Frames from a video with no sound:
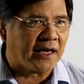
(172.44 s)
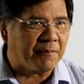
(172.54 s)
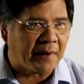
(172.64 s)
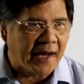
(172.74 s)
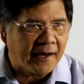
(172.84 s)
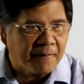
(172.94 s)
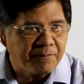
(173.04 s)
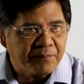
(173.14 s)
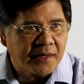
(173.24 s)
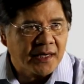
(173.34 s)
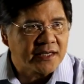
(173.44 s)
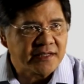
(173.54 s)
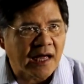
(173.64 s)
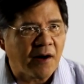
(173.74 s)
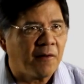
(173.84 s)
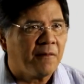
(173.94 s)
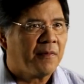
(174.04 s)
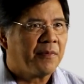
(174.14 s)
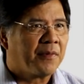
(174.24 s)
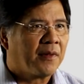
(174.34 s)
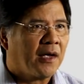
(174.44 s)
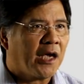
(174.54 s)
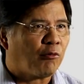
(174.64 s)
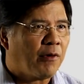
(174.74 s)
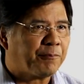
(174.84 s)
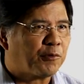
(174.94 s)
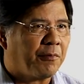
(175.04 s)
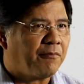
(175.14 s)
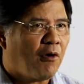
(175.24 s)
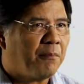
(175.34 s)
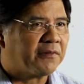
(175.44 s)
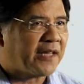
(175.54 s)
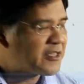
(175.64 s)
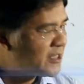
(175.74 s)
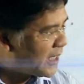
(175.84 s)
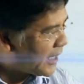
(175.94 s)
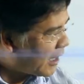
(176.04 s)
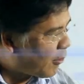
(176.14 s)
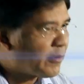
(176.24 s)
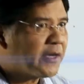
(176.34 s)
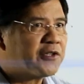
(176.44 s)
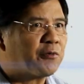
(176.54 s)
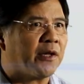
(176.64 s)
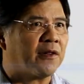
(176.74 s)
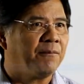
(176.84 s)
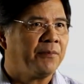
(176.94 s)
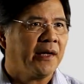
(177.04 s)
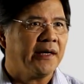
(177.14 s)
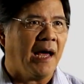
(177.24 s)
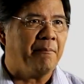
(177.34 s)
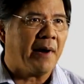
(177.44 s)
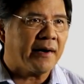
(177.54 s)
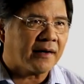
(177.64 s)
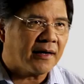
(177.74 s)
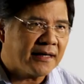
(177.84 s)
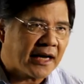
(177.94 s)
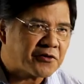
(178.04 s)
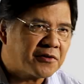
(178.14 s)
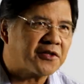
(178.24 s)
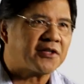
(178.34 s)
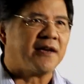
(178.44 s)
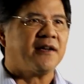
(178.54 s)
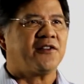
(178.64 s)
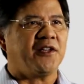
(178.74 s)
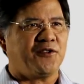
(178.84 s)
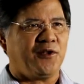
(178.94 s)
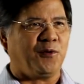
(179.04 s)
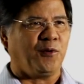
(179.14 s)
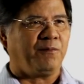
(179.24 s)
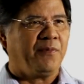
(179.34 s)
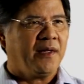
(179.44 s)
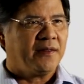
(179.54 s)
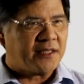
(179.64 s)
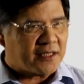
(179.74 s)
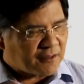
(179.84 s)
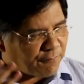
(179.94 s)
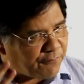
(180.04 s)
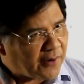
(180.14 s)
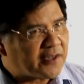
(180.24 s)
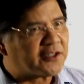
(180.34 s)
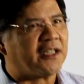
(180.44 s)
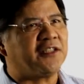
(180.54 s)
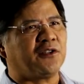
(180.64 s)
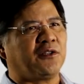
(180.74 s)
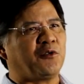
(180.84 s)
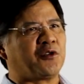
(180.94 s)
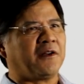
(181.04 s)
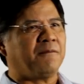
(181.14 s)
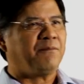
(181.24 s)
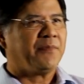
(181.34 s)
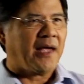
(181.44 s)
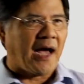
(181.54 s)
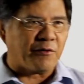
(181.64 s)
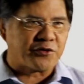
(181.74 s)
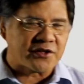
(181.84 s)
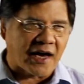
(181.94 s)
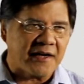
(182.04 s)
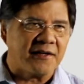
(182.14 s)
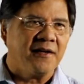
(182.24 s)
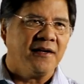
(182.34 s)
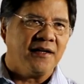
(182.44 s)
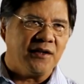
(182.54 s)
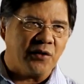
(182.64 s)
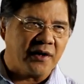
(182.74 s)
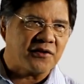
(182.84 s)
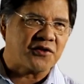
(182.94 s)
in Penang is now equipped to perform testing in accordance with the American National Standards Institute. This is the first institution outside the United